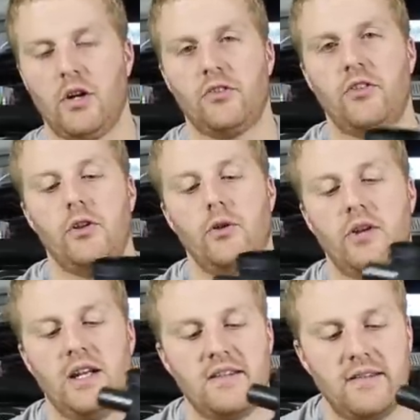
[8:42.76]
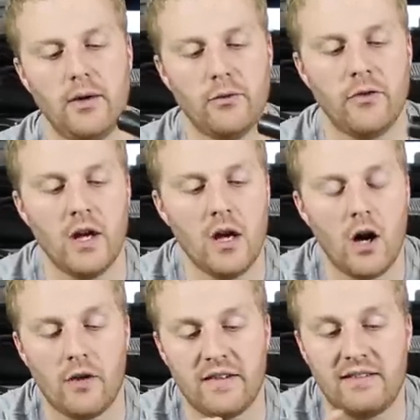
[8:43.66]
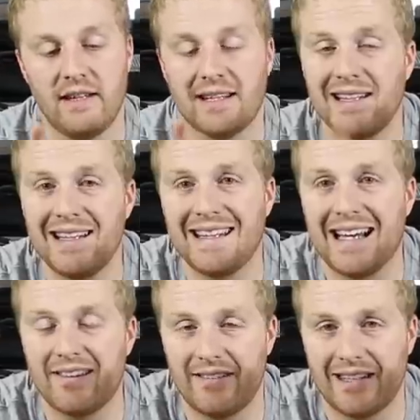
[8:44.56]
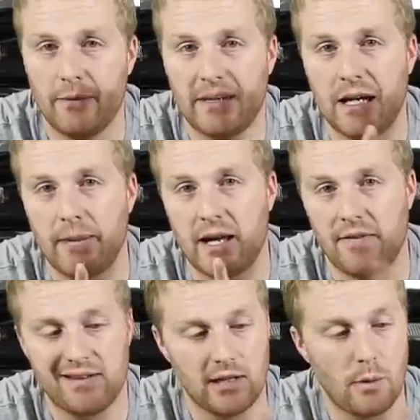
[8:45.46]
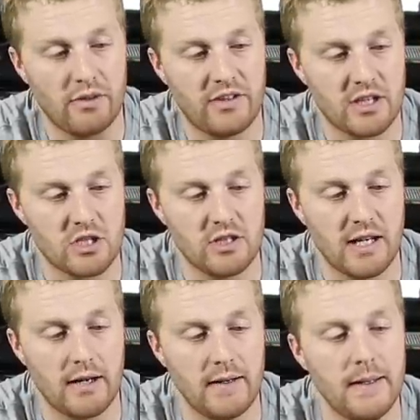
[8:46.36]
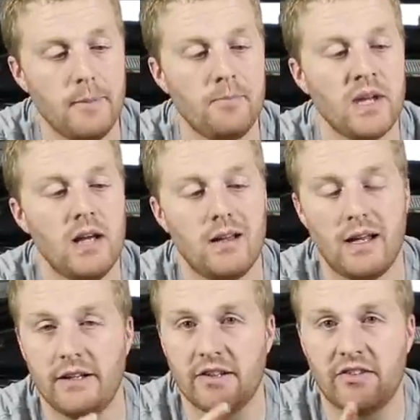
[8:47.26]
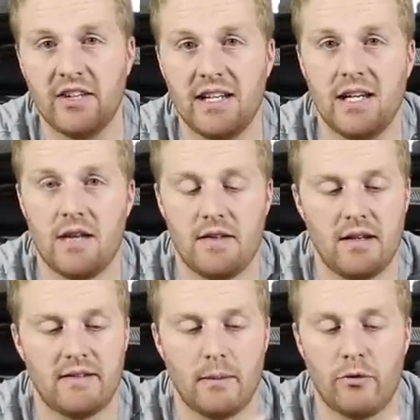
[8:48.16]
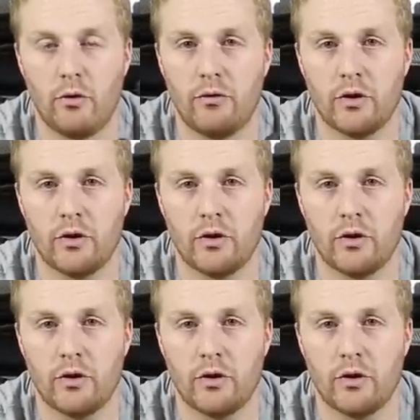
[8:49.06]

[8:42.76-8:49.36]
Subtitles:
on to the unit itself, obviously your clean gases are going to be coming out of this lower section down here, and you can see here that there's some sort of